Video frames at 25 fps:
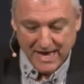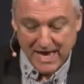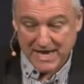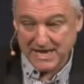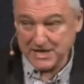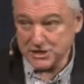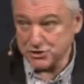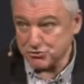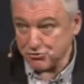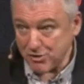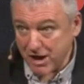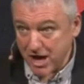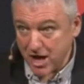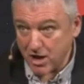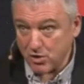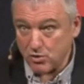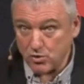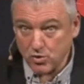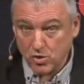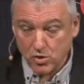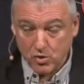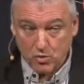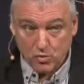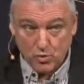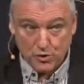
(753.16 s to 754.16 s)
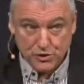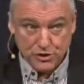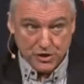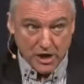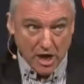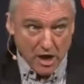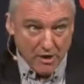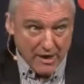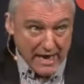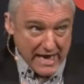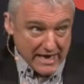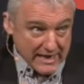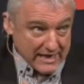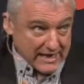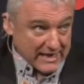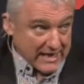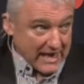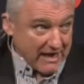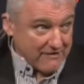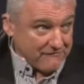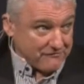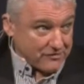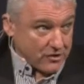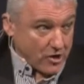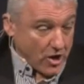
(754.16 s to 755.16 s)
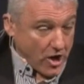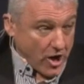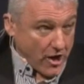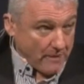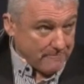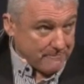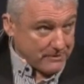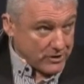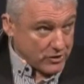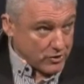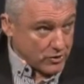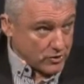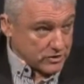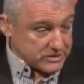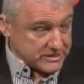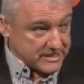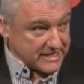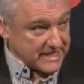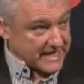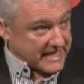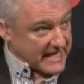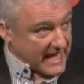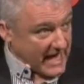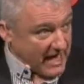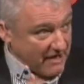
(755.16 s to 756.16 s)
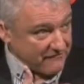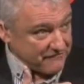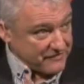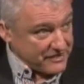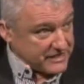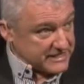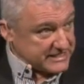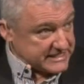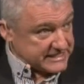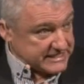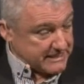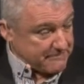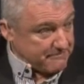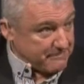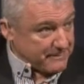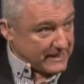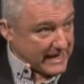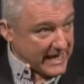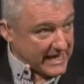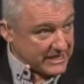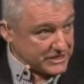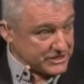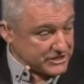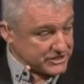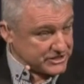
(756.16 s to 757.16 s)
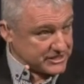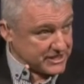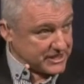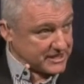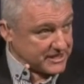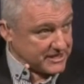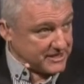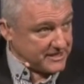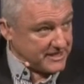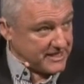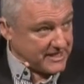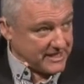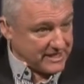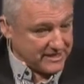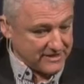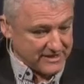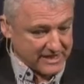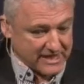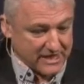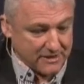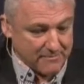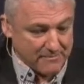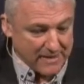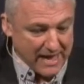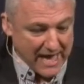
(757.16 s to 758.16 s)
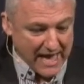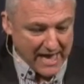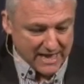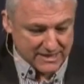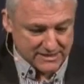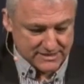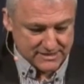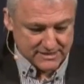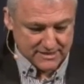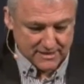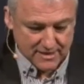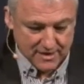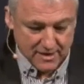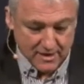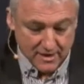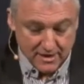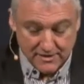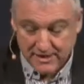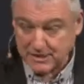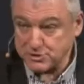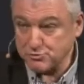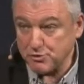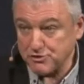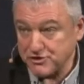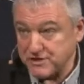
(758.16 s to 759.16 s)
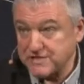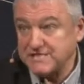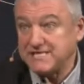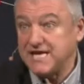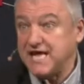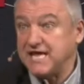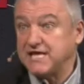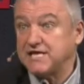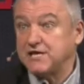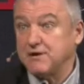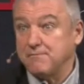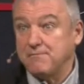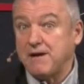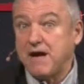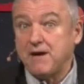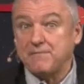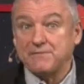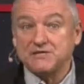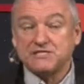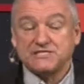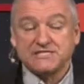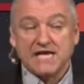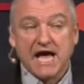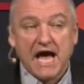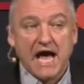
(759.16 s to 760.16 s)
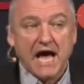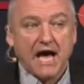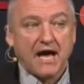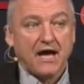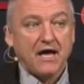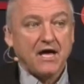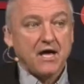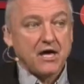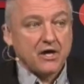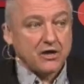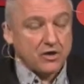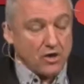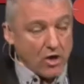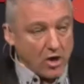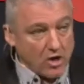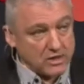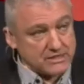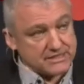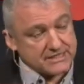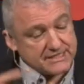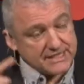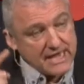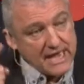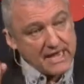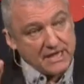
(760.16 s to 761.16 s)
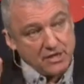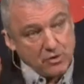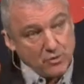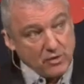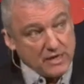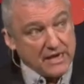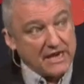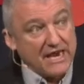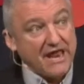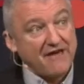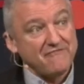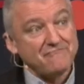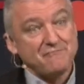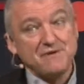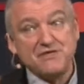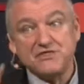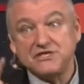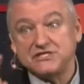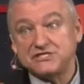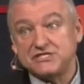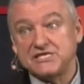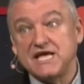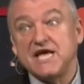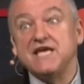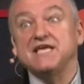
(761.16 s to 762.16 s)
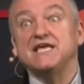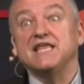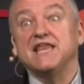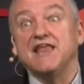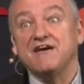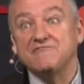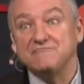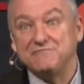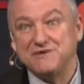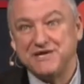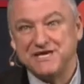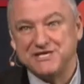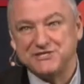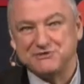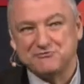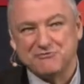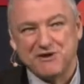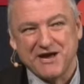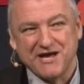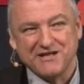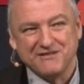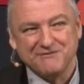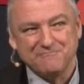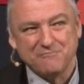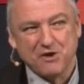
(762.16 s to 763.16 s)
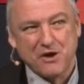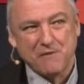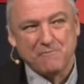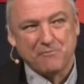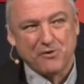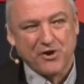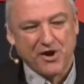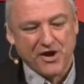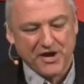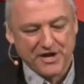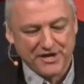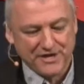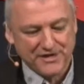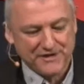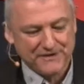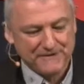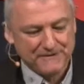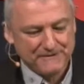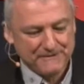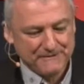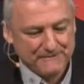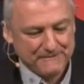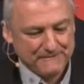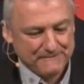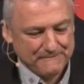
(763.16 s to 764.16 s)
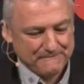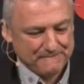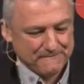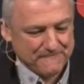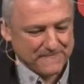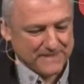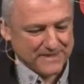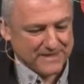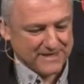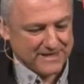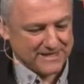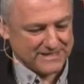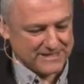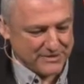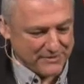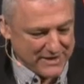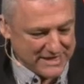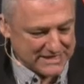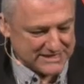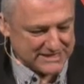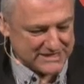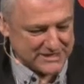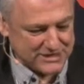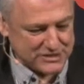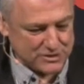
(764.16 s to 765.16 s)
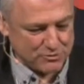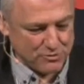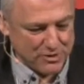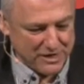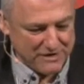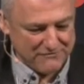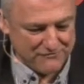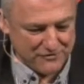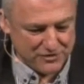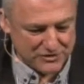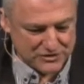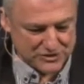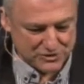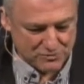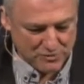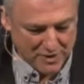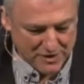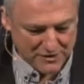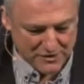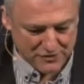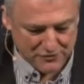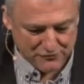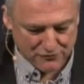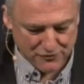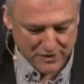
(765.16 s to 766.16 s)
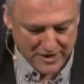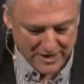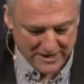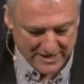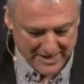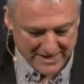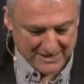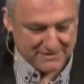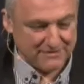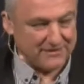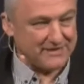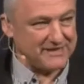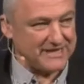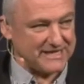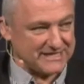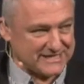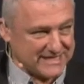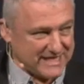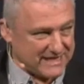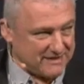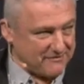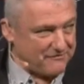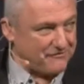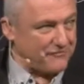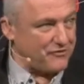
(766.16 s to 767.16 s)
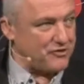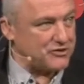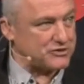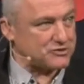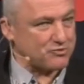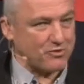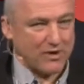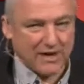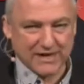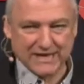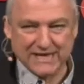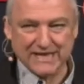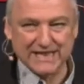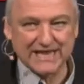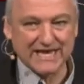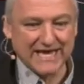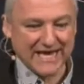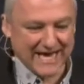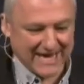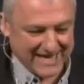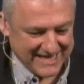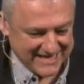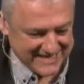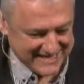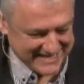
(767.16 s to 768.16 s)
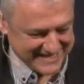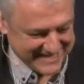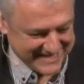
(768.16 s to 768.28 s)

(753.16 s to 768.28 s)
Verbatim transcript: And Israel would know how to love God because of the covenant stipulations, the, the, the, commands. That's what the Ten Commandments are. God's saying, You want to love me? This is how you love me, Israel, my bride. So, Exodus 20, verses 1 to 3, get the, let's get the first one clear.